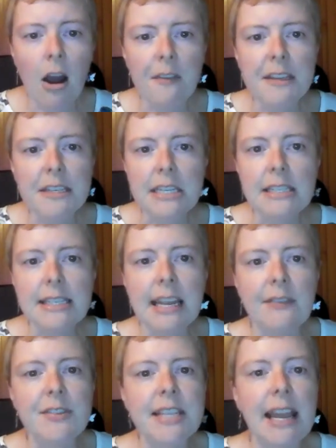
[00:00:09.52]
On the
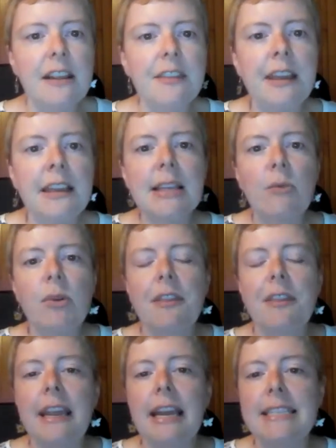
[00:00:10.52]
TCF side of things, I want
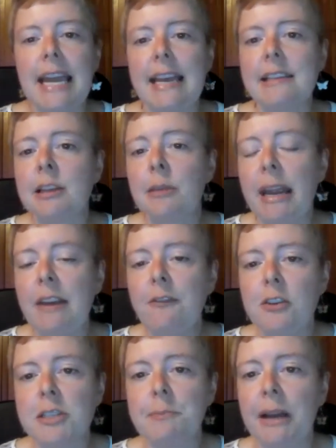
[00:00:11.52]
to thank Itasca
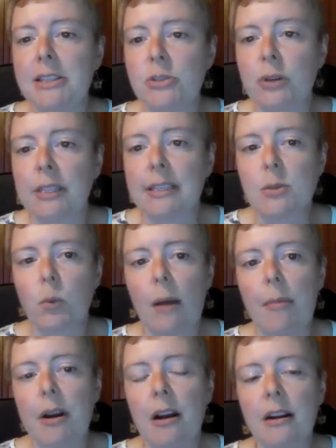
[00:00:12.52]
Bank for sponsoring this
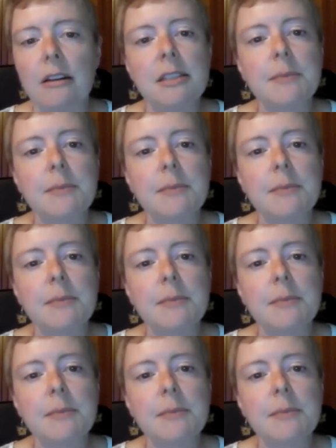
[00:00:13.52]
webinar.